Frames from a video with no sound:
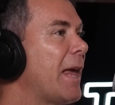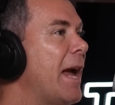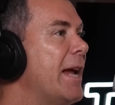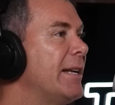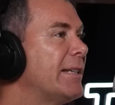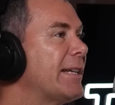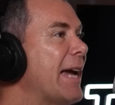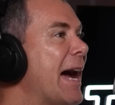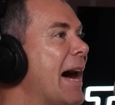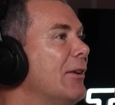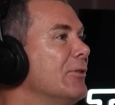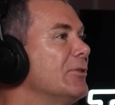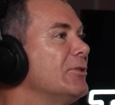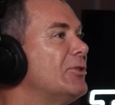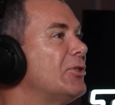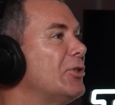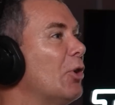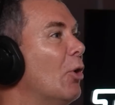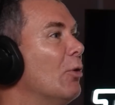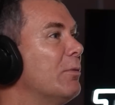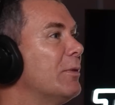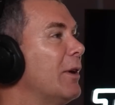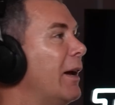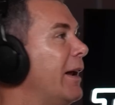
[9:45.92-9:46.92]
And
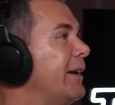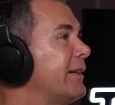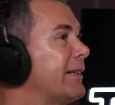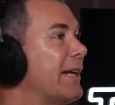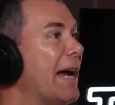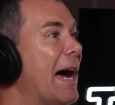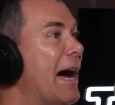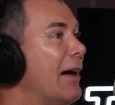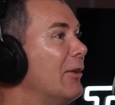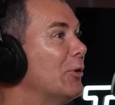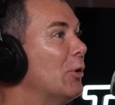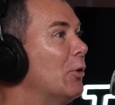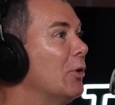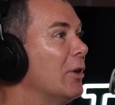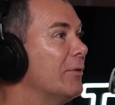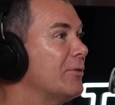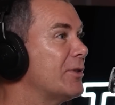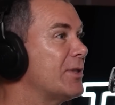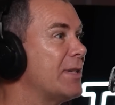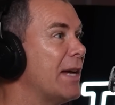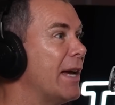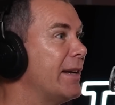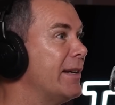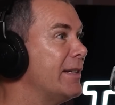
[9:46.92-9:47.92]
Carlton all of a
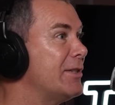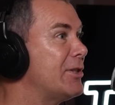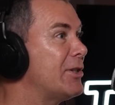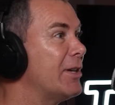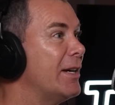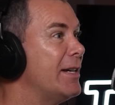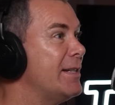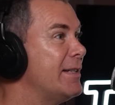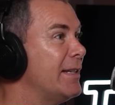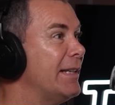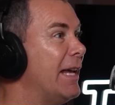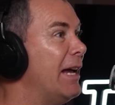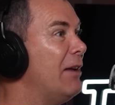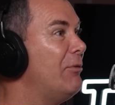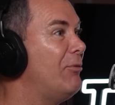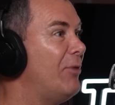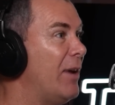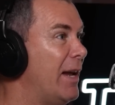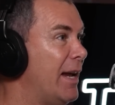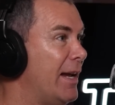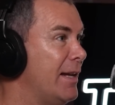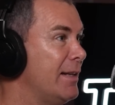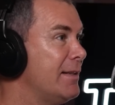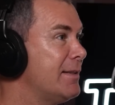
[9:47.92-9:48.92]
sudden is teasing their
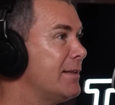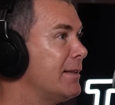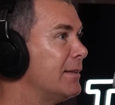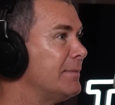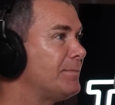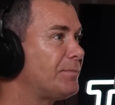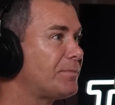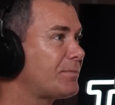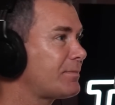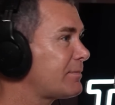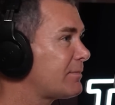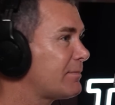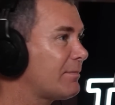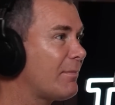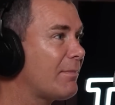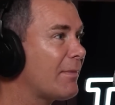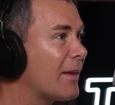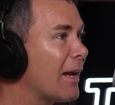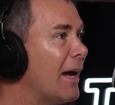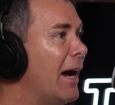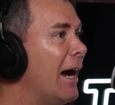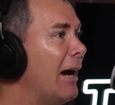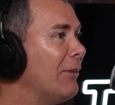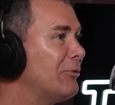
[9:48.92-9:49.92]
fans
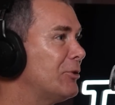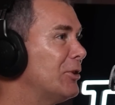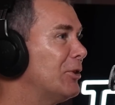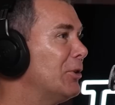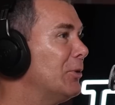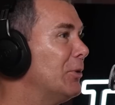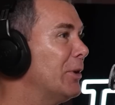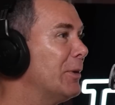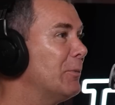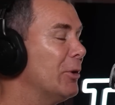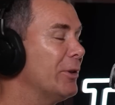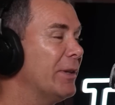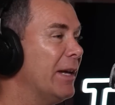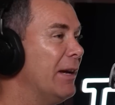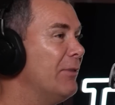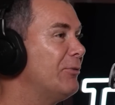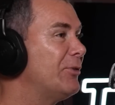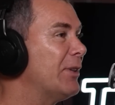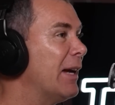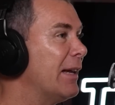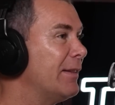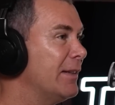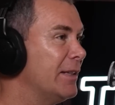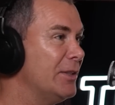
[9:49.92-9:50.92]
after doing what they've
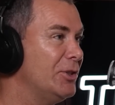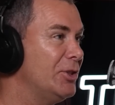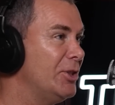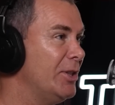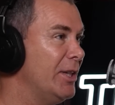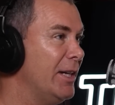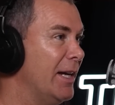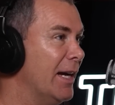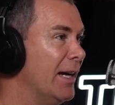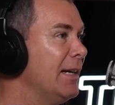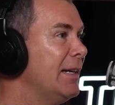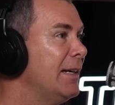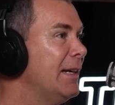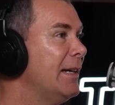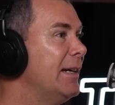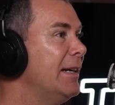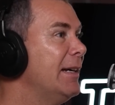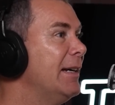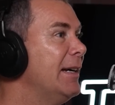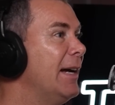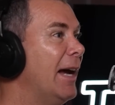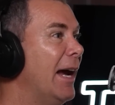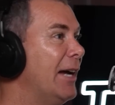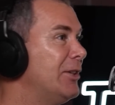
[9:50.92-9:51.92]
done this year
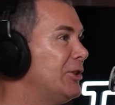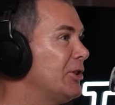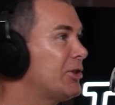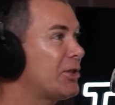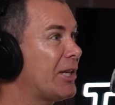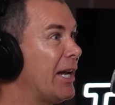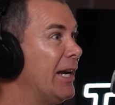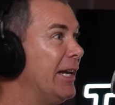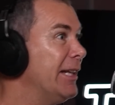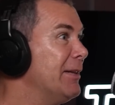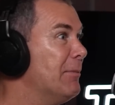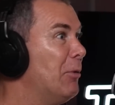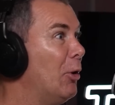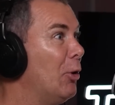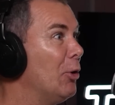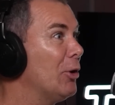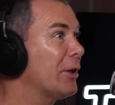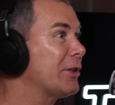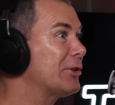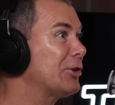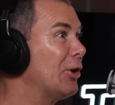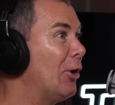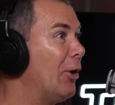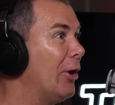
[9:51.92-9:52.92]
and just getting them all
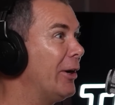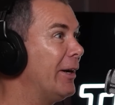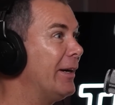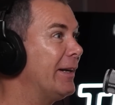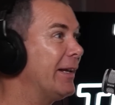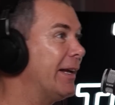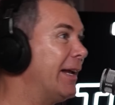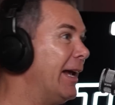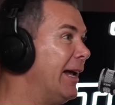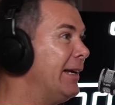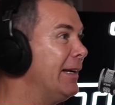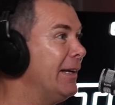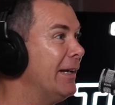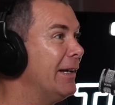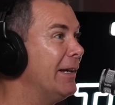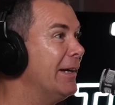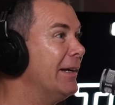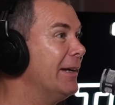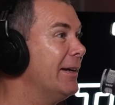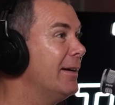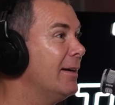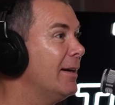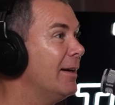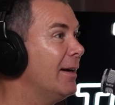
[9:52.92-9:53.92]
excited again.
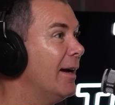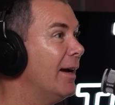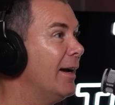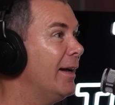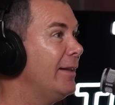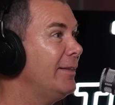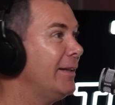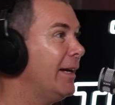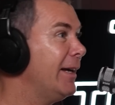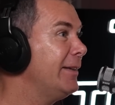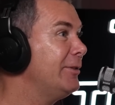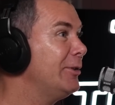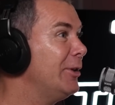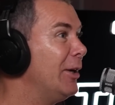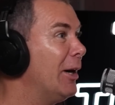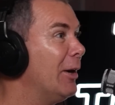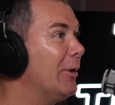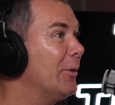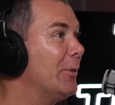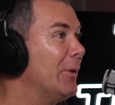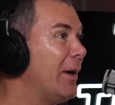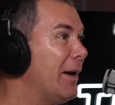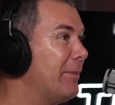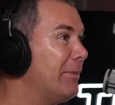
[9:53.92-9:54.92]
And then, what
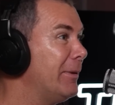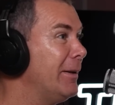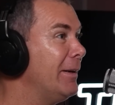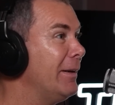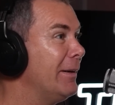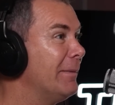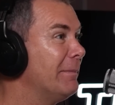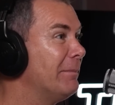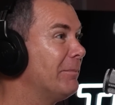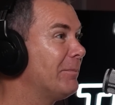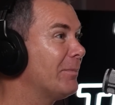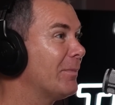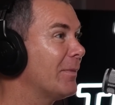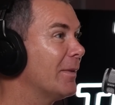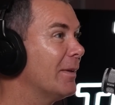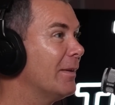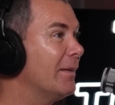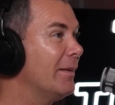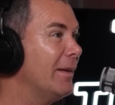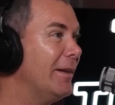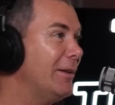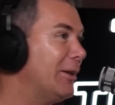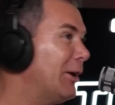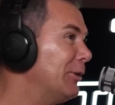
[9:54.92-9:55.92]
will happen?
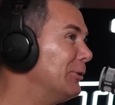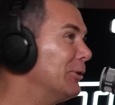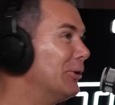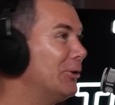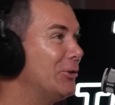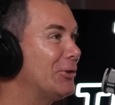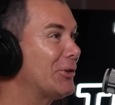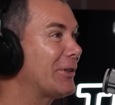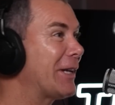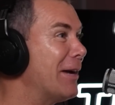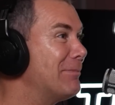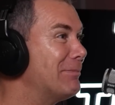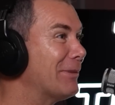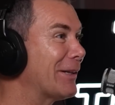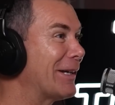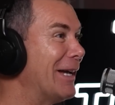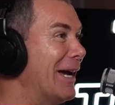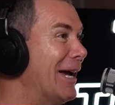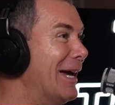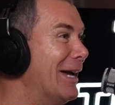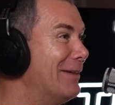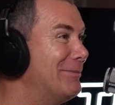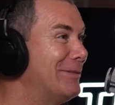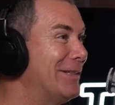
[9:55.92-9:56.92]
Then they'll lose a couple of
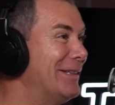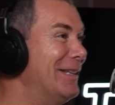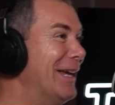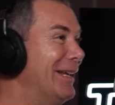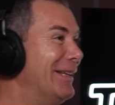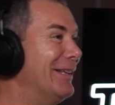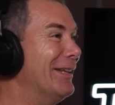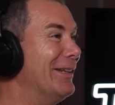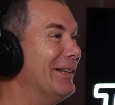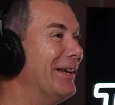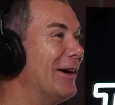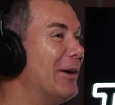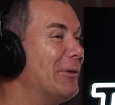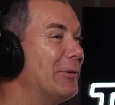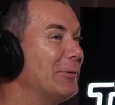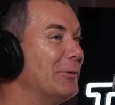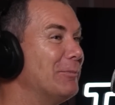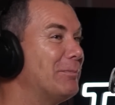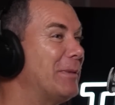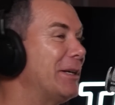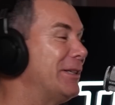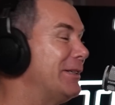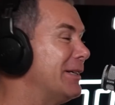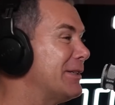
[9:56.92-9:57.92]
games and then they'll
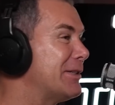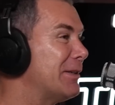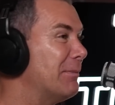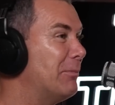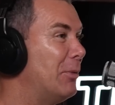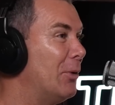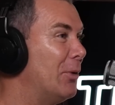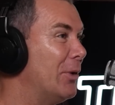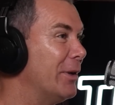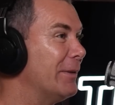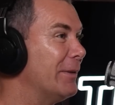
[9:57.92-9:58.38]
be disappointed.